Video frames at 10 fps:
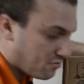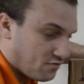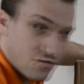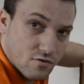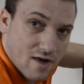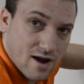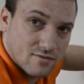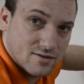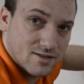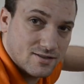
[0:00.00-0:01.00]
Moving
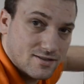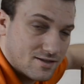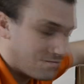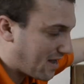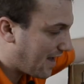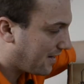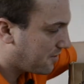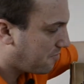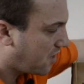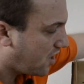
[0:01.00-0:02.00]
around to the back
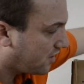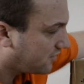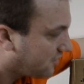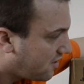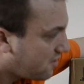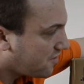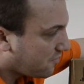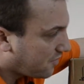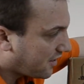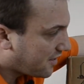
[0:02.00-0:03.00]
of the box,
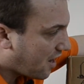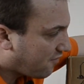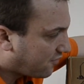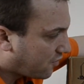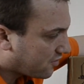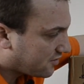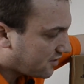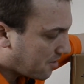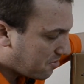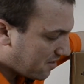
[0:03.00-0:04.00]
we can now of course
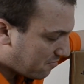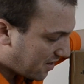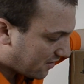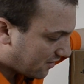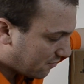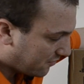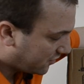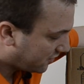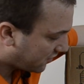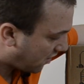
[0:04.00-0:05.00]
see a bit better
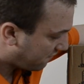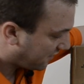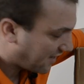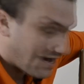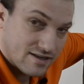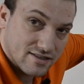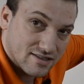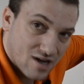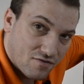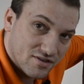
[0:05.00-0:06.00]
images of the case
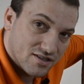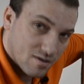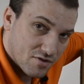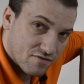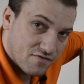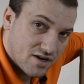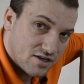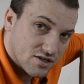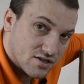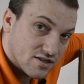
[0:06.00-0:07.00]
itself and some of the
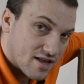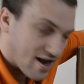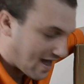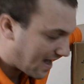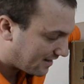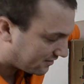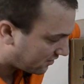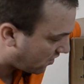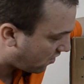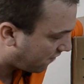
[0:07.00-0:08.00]
features that it has
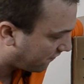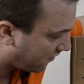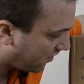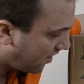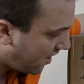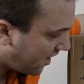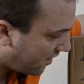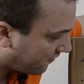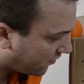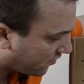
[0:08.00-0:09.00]
to offer.
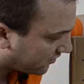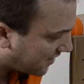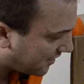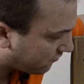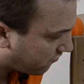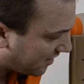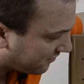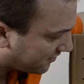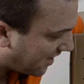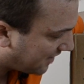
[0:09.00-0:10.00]
It of course has rail
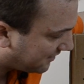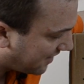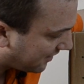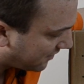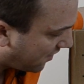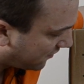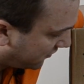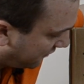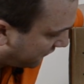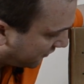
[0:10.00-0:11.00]
slide
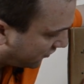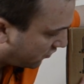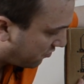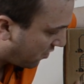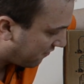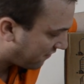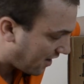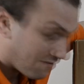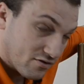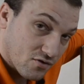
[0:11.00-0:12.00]
technology for two point
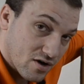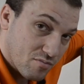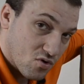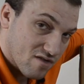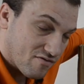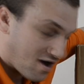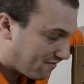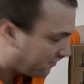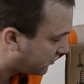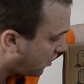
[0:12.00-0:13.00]
five and three point
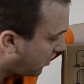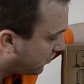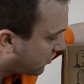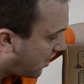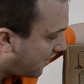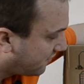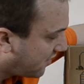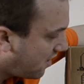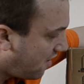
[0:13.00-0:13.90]
five inch hard drives,